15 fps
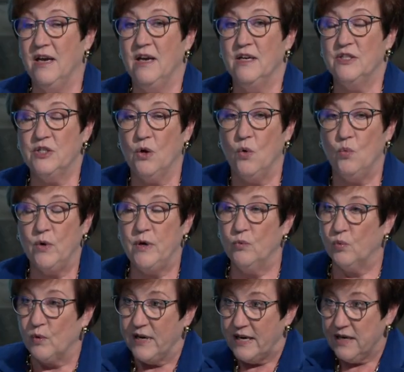So we
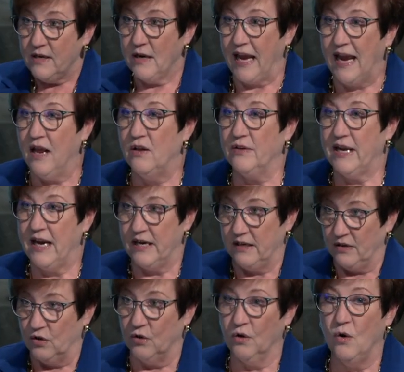
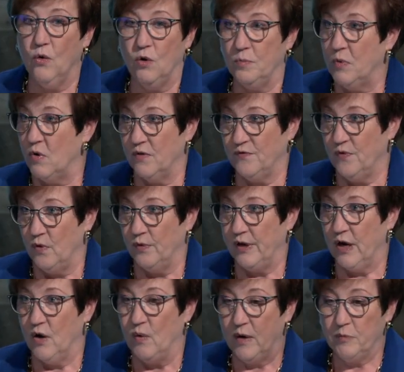reallocated her whole
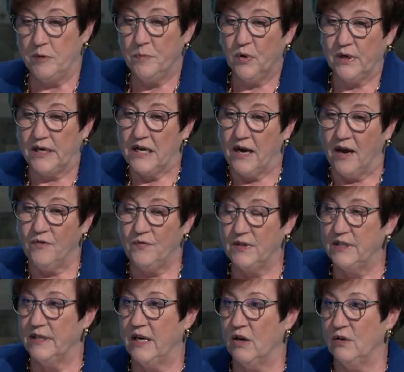portfolio, and we put enough
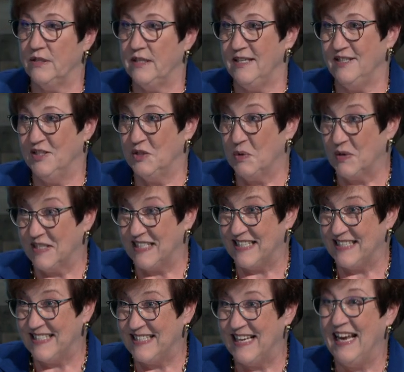into guaranteed
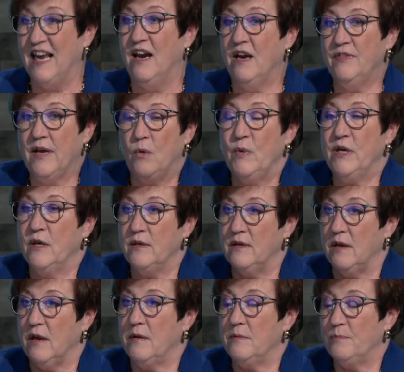sources that we could
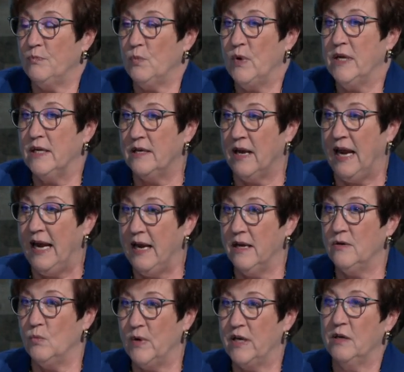
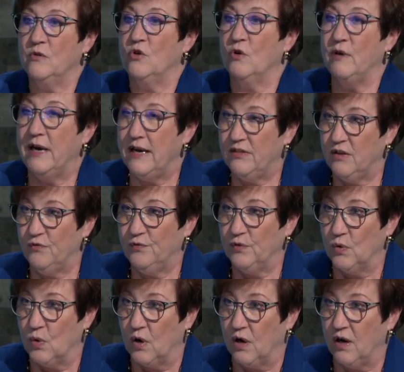create the
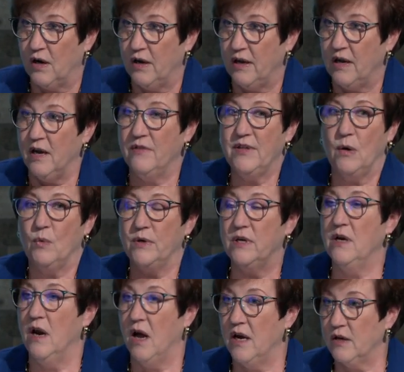floor that would
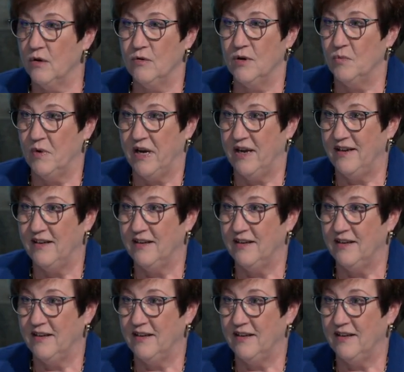not go away.